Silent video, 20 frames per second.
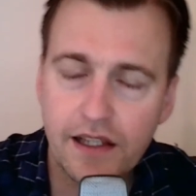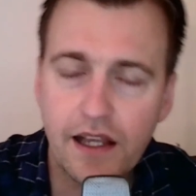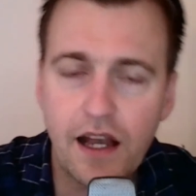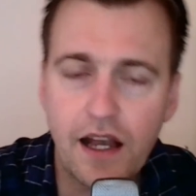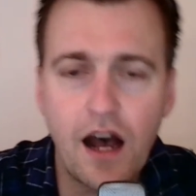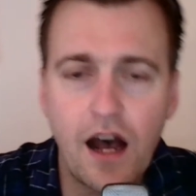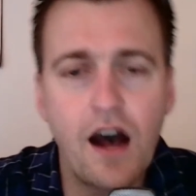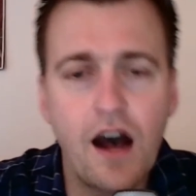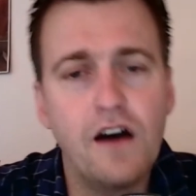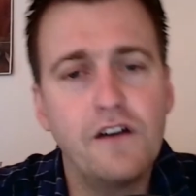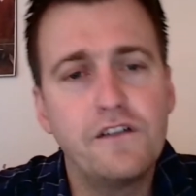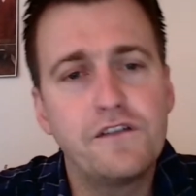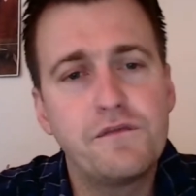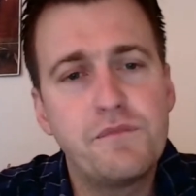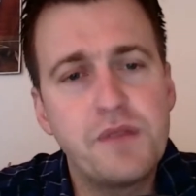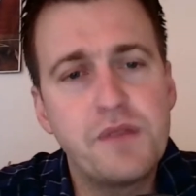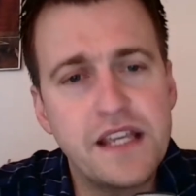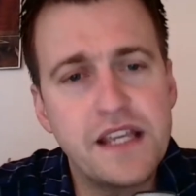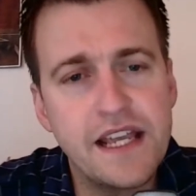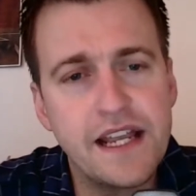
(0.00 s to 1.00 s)
of
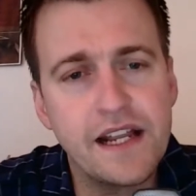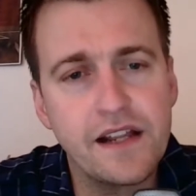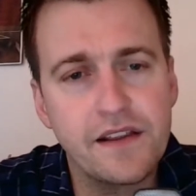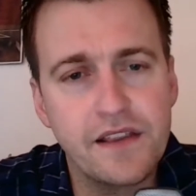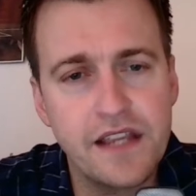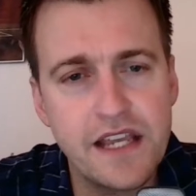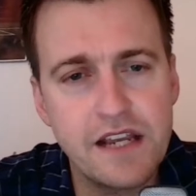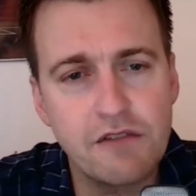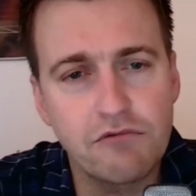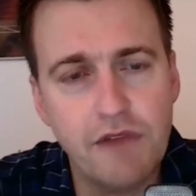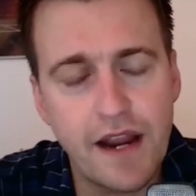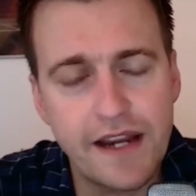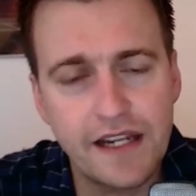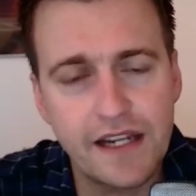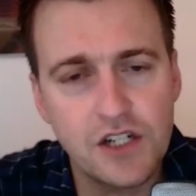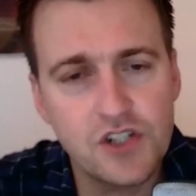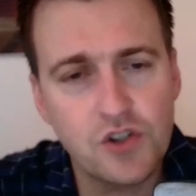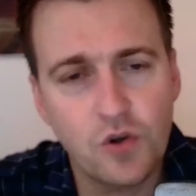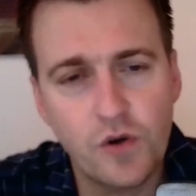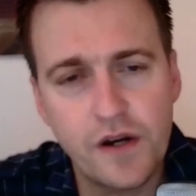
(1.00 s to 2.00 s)
being the
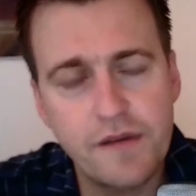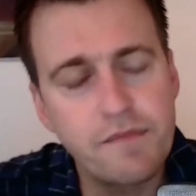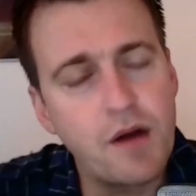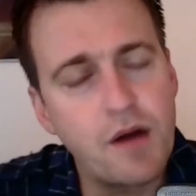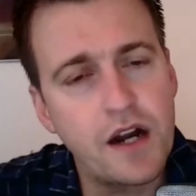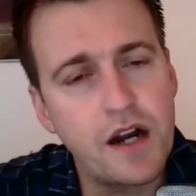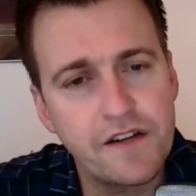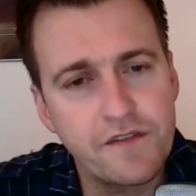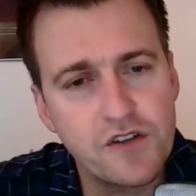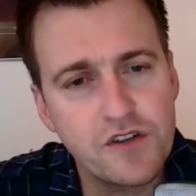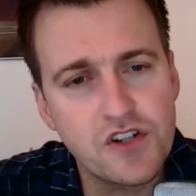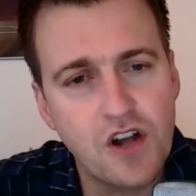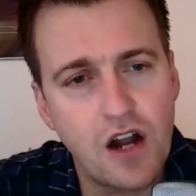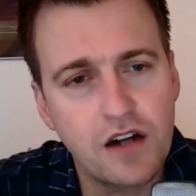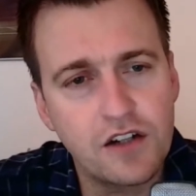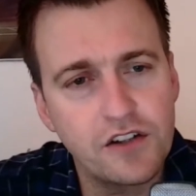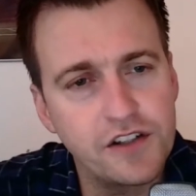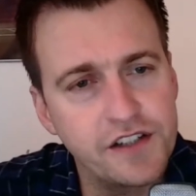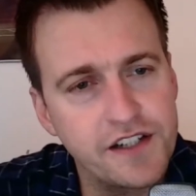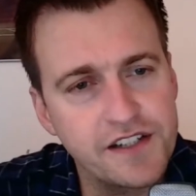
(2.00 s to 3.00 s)
regulatory body for
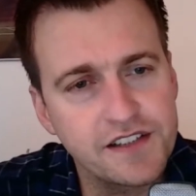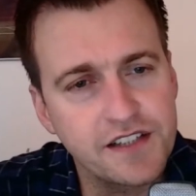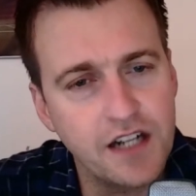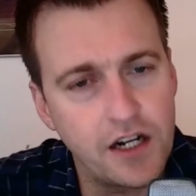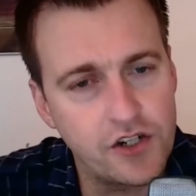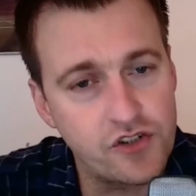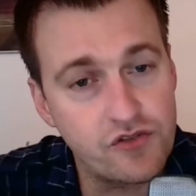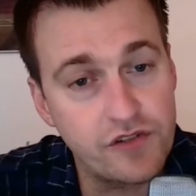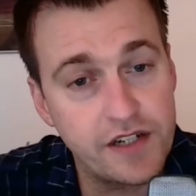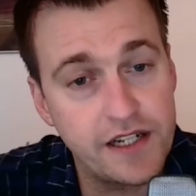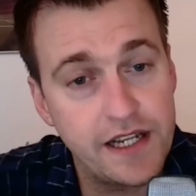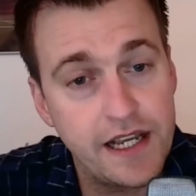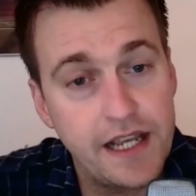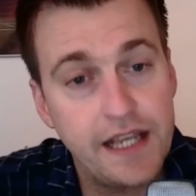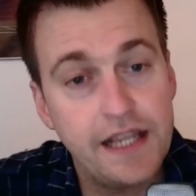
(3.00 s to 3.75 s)
soccer in this country.